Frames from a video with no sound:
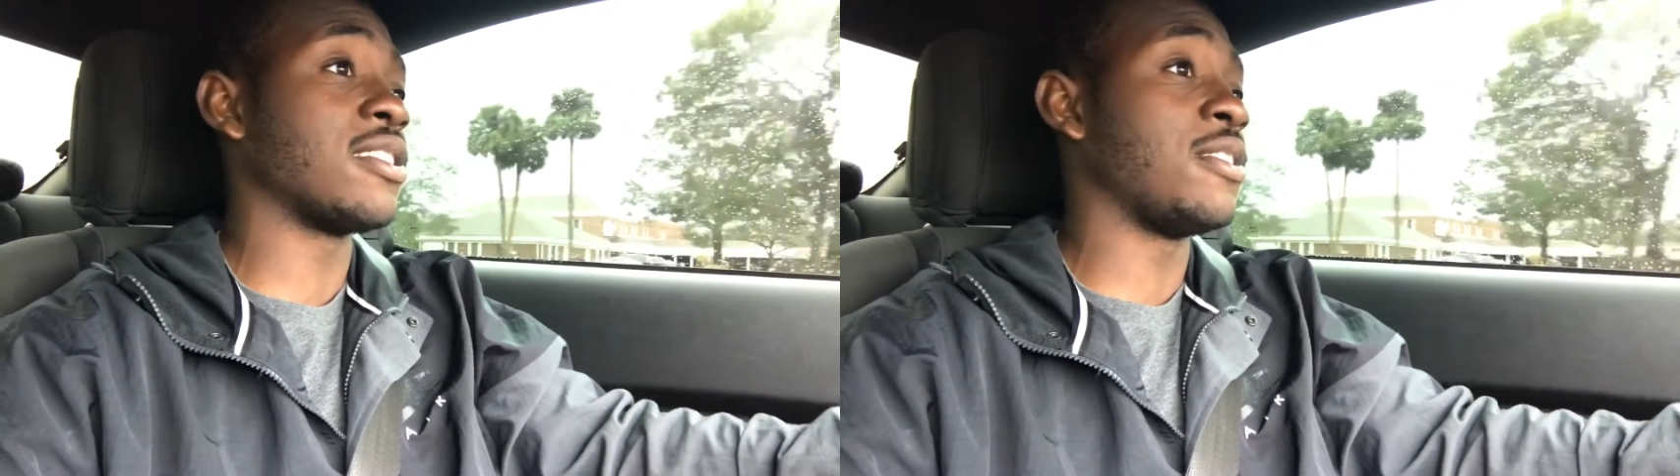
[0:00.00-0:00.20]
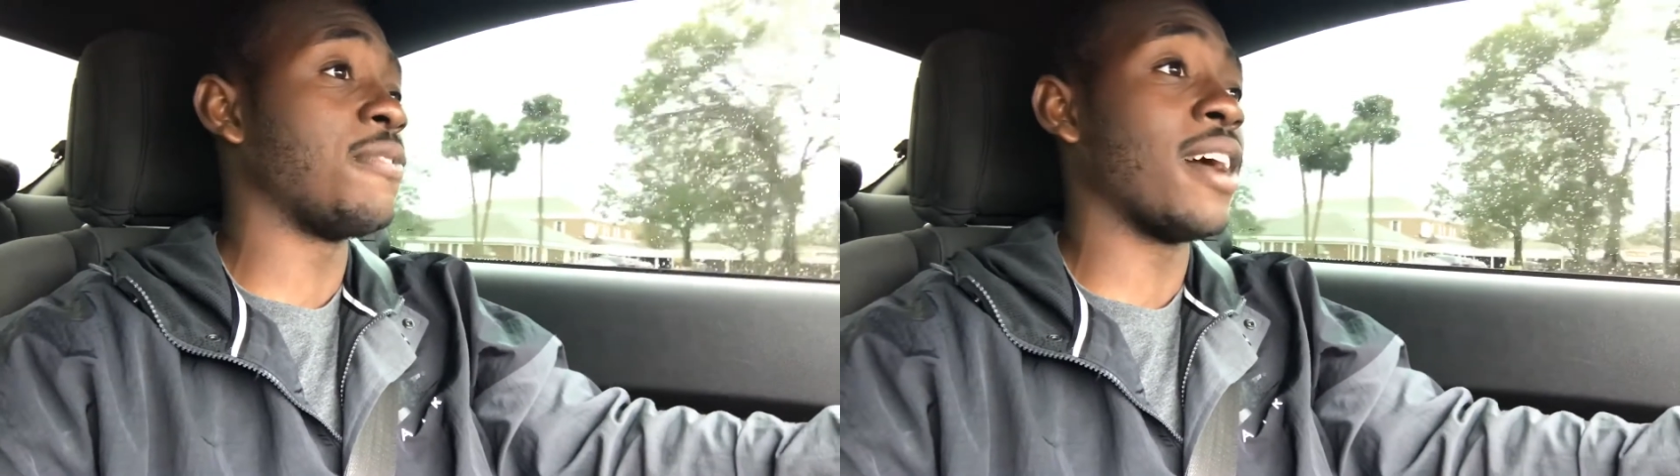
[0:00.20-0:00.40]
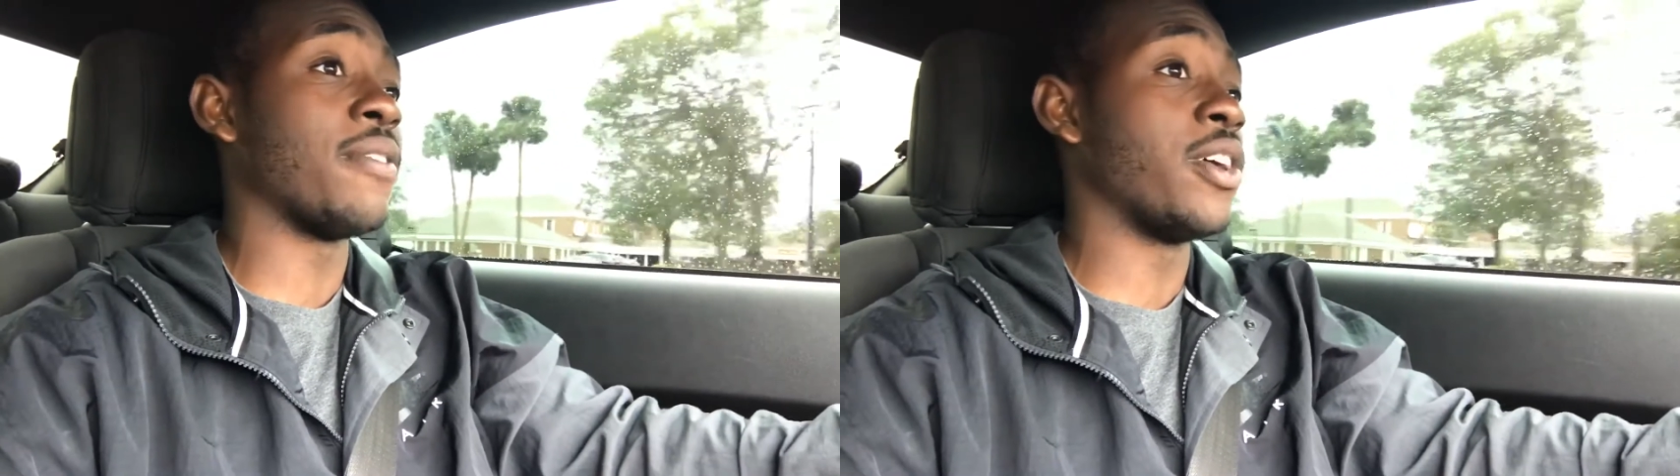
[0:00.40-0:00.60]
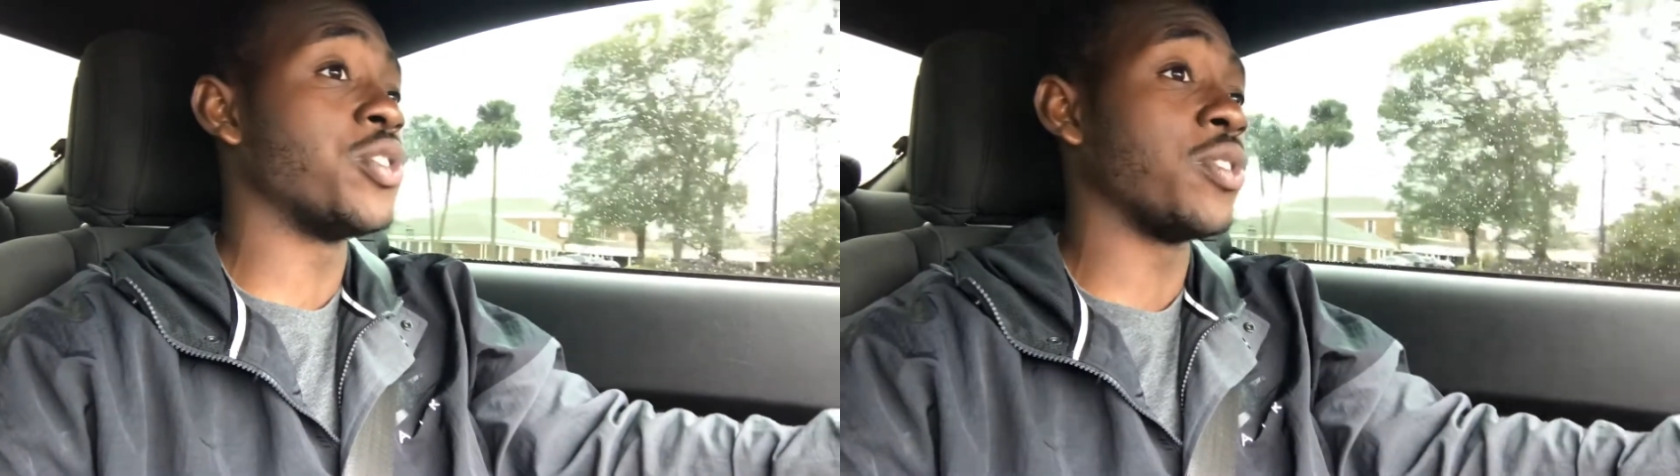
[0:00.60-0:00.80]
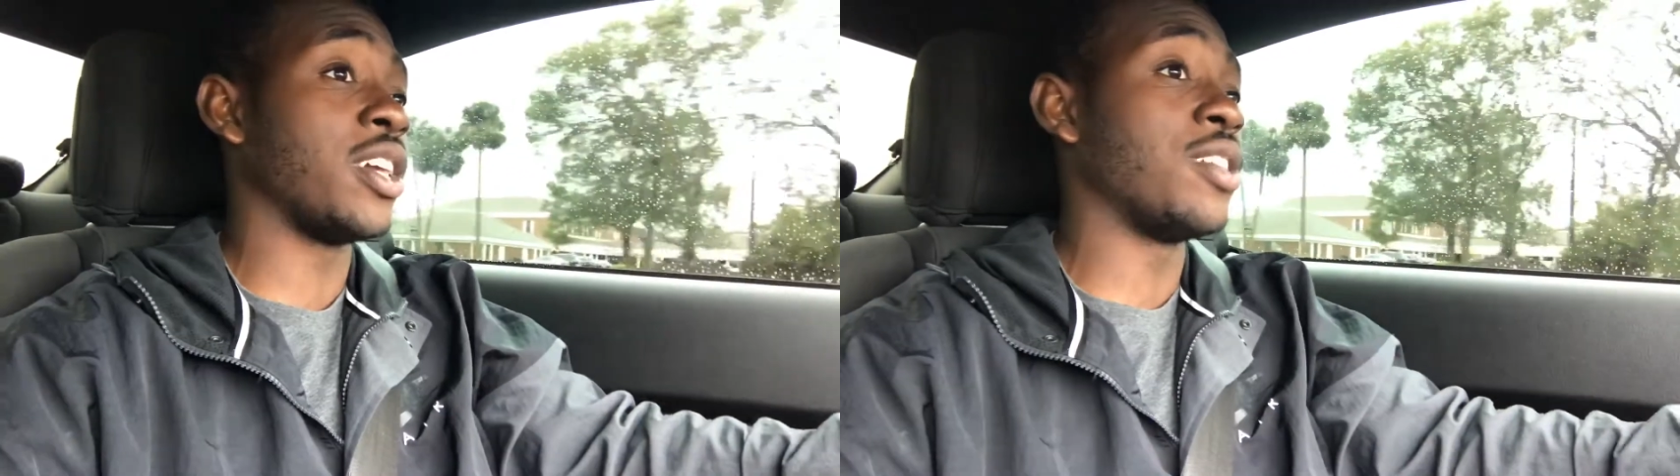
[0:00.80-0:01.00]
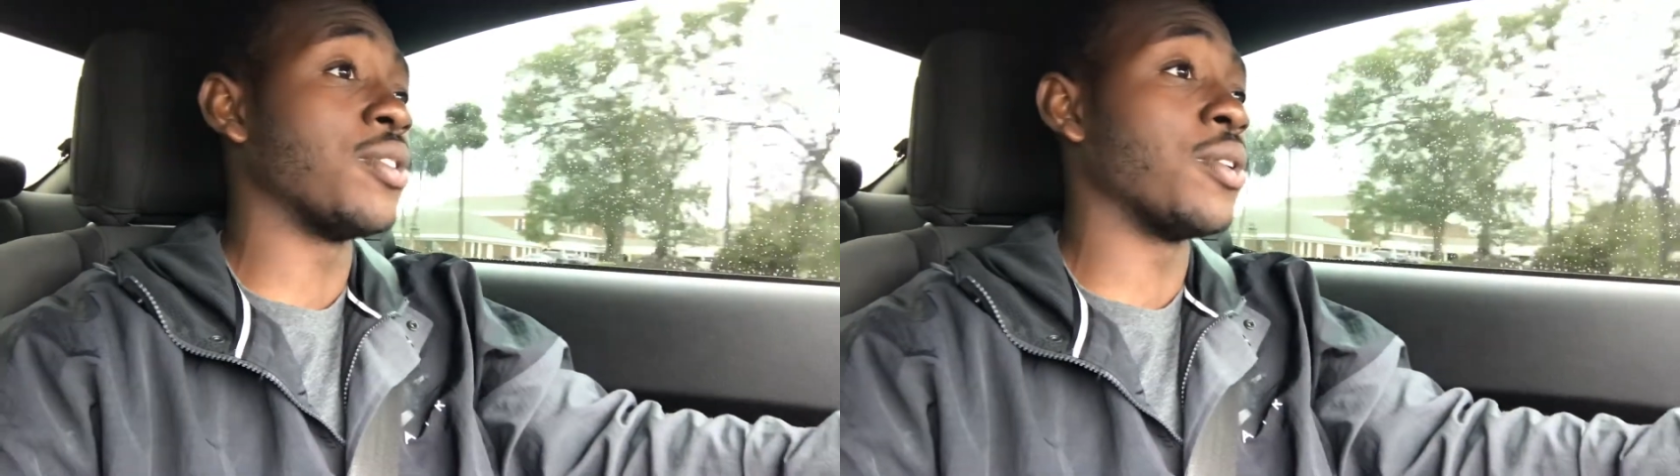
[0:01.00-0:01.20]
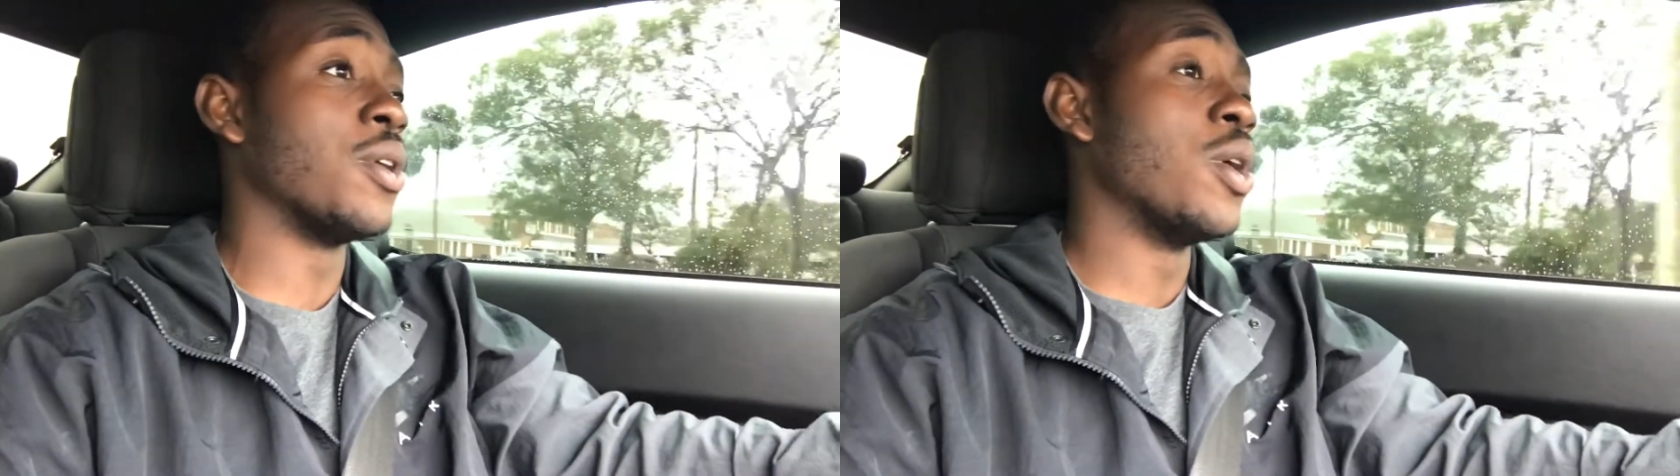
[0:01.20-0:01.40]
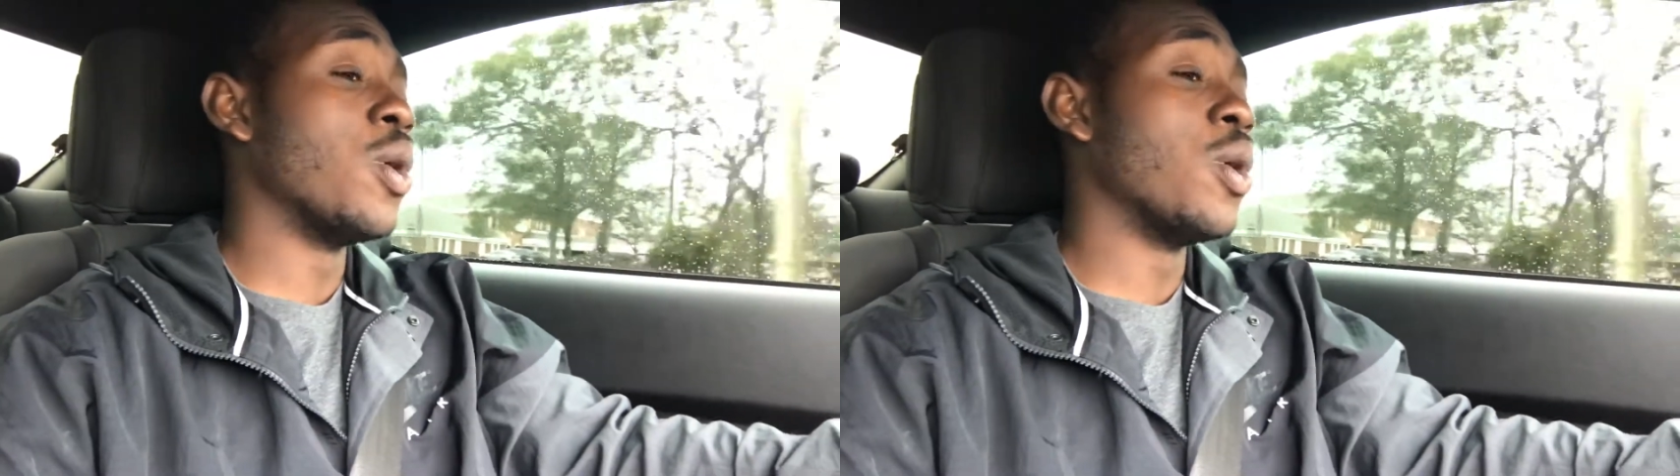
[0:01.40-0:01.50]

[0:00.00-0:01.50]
6,500 either,